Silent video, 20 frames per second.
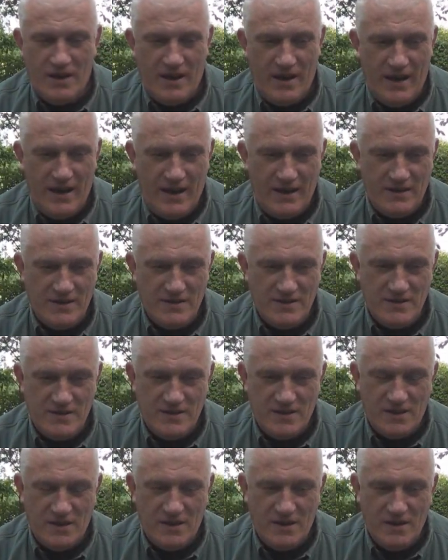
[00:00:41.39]

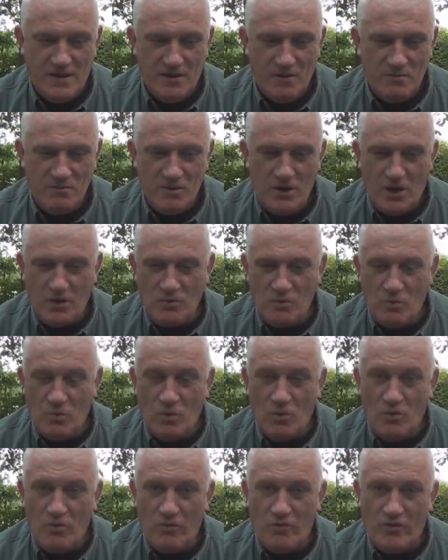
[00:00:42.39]
and Lone
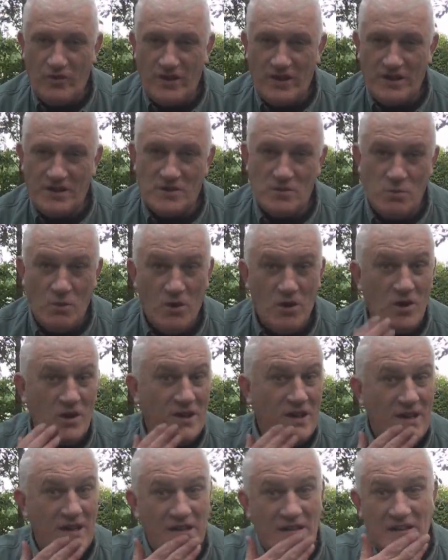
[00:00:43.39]
Wolf is
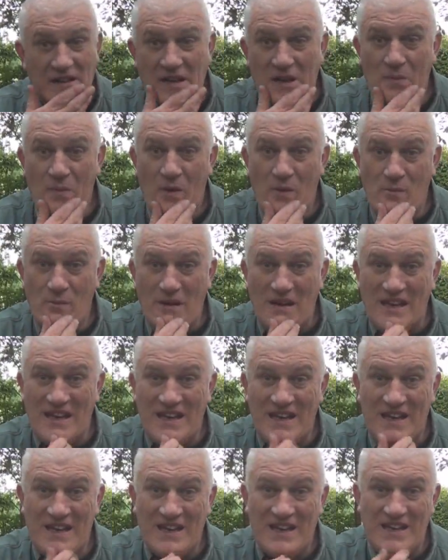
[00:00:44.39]
working and he won't be
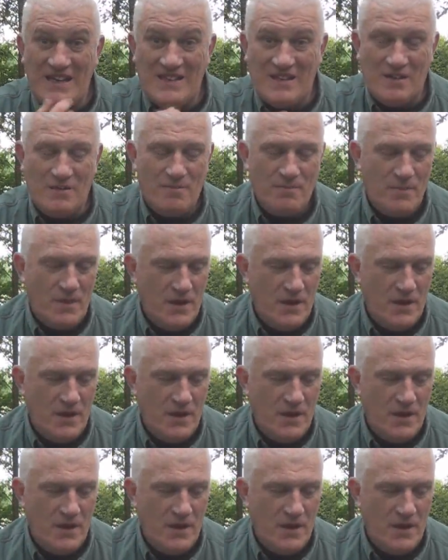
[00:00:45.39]
here either.